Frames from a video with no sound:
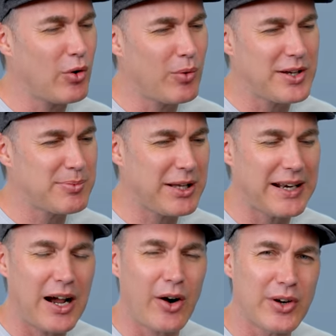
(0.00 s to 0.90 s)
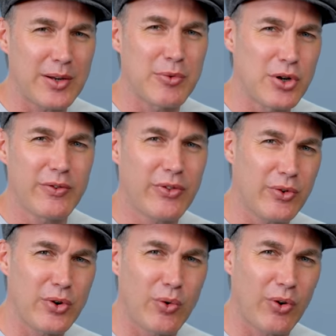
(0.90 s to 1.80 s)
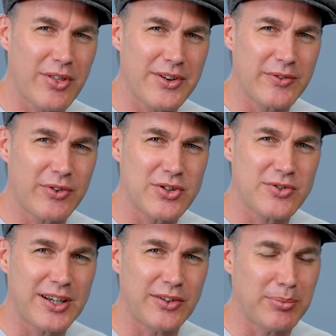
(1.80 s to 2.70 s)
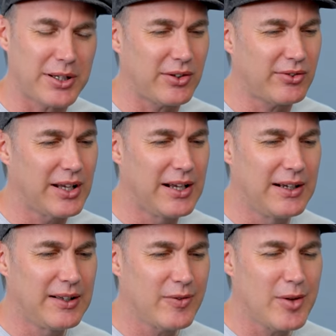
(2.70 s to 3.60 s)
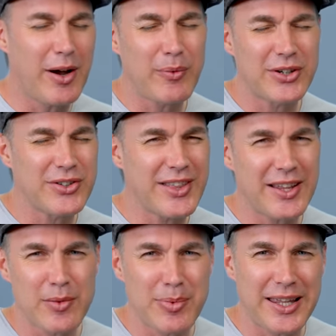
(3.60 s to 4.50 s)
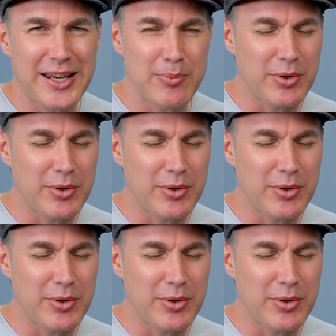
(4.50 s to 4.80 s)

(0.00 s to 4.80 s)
always be in a hurry to move through all of the different strings, because you might want to do that at the beginning.